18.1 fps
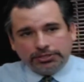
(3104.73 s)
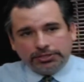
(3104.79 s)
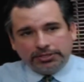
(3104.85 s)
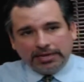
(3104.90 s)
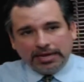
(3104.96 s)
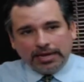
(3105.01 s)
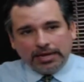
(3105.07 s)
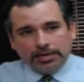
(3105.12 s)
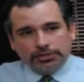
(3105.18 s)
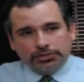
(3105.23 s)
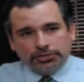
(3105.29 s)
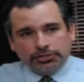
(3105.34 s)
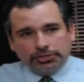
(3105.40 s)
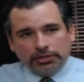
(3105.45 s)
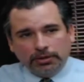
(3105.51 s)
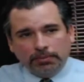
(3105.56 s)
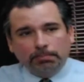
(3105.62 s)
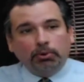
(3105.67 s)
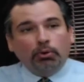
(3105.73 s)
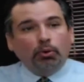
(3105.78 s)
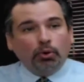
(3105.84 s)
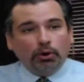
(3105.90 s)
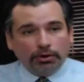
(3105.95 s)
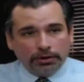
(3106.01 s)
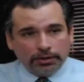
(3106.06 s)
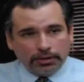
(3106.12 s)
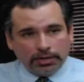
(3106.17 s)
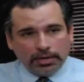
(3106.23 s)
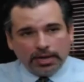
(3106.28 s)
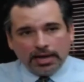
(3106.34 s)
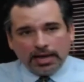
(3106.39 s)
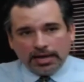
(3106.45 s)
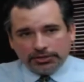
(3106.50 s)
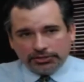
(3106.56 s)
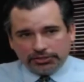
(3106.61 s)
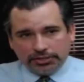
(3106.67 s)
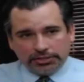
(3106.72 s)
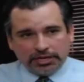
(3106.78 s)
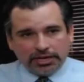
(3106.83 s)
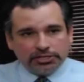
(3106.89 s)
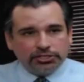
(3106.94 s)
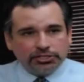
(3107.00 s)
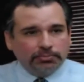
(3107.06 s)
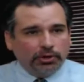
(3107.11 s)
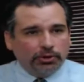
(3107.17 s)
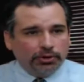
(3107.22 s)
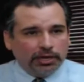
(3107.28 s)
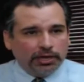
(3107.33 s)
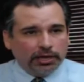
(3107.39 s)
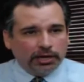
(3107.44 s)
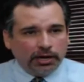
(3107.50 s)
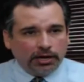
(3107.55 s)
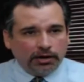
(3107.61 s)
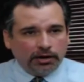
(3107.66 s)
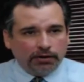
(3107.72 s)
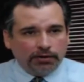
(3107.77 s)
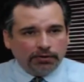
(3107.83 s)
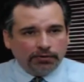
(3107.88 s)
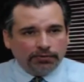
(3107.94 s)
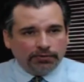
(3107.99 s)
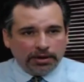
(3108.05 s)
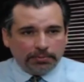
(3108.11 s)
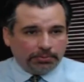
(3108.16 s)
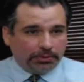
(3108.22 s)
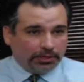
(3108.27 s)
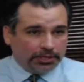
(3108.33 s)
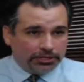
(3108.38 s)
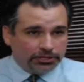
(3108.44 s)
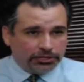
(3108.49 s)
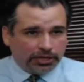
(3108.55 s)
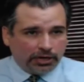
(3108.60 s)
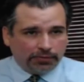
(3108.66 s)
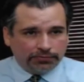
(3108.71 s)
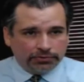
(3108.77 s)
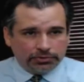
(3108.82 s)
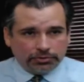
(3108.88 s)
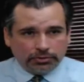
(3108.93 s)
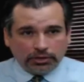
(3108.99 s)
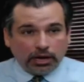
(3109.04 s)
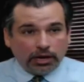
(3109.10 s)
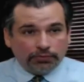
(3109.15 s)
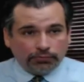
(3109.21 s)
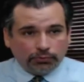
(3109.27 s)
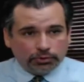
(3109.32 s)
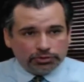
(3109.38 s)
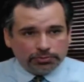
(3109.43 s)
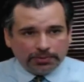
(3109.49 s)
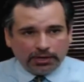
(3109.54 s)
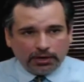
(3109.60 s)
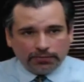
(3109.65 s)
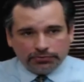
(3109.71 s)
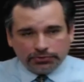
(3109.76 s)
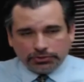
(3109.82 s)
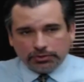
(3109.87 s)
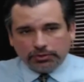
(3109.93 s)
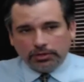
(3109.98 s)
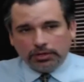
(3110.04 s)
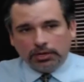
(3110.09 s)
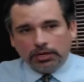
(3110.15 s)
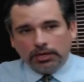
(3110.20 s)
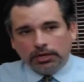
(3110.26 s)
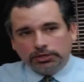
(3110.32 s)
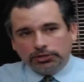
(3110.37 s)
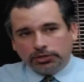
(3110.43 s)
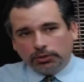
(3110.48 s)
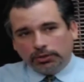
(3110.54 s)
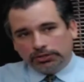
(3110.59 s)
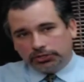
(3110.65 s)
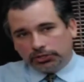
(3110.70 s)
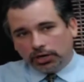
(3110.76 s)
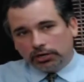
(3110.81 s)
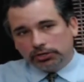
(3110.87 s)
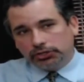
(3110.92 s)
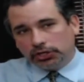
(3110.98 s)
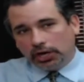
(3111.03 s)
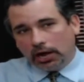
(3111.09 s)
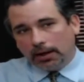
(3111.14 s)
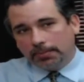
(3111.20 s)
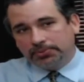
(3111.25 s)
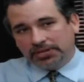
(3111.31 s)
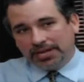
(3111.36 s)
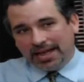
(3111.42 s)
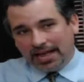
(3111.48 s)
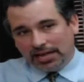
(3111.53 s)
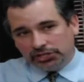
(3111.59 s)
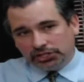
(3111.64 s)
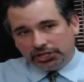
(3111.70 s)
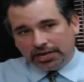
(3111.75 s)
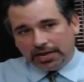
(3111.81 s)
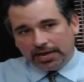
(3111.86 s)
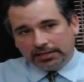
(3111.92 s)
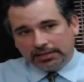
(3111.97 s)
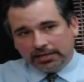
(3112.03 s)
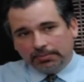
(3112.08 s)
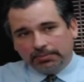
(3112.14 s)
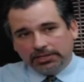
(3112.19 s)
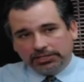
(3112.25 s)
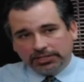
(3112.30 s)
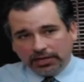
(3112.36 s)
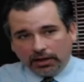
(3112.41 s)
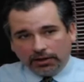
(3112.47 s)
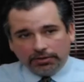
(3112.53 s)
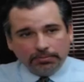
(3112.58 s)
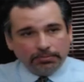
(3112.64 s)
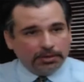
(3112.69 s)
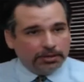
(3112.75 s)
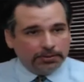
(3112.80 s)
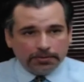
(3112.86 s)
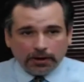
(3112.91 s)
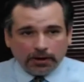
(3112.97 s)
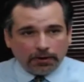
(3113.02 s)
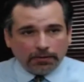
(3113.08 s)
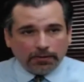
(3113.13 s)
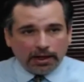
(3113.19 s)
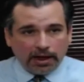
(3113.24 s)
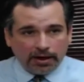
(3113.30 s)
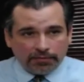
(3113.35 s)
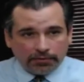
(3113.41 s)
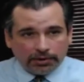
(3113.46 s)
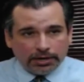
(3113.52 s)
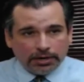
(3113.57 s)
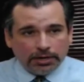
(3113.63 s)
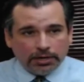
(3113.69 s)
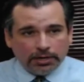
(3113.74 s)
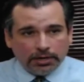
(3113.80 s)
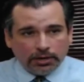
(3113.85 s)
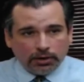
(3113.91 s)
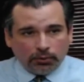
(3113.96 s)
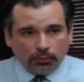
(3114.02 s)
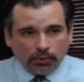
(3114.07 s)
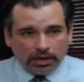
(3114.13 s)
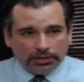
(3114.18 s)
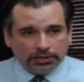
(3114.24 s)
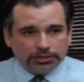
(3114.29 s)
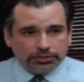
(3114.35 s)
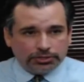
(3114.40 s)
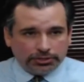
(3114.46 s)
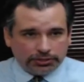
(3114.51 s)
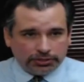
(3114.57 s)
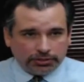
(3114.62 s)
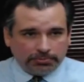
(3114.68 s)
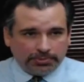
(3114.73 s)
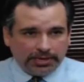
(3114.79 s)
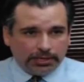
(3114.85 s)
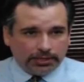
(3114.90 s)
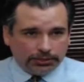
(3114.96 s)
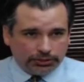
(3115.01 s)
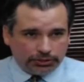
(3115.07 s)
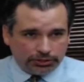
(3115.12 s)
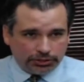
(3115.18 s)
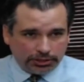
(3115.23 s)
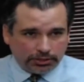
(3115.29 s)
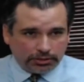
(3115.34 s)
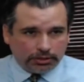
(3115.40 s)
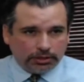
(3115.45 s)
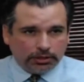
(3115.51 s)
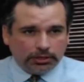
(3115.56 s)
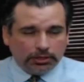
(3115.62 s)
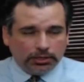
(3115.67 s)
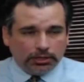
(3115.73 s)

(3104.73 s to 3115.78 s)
as important as the testimony of a police officer, law enforcement officer. So it's our job to educate them and tell them that no, every witness is to be considered